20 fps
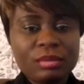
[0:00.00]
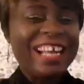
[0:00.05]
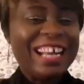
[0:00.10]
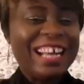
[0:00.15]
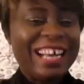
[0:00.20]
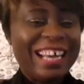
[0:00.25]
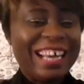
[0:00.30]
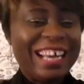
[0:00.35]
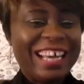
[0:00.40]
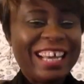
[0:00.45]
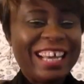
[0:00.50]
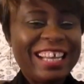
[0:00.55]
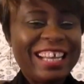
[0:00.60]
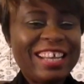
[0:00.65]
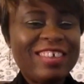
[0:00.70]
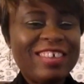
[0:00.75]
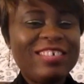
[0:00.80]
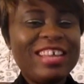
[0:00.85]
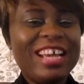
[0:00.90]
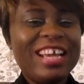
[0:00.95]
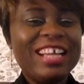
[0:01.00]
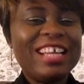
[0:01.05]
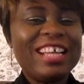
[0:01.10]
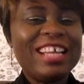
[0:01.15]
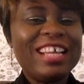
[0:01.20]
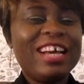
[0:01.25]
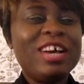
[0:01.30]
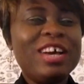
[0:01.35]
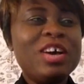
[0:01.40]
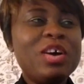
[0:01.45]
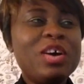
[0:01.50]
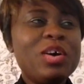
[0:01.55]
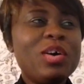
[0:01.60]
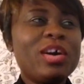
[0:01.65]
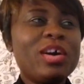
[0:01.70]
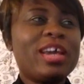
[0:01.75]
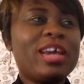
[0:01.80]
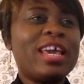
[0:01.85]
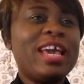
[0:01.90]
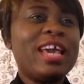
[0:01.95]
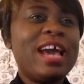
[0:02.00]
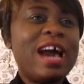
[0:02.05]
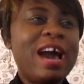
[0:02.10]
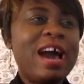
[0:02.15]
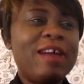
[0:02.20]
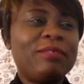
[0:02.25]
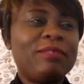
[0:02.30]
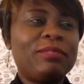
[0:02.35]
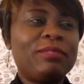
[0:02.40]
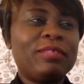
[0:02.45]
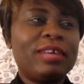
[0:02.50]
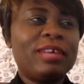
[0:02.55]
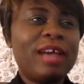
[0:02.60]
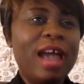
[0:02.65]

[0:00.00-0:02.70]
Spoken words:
I kind of like that. Okay, I've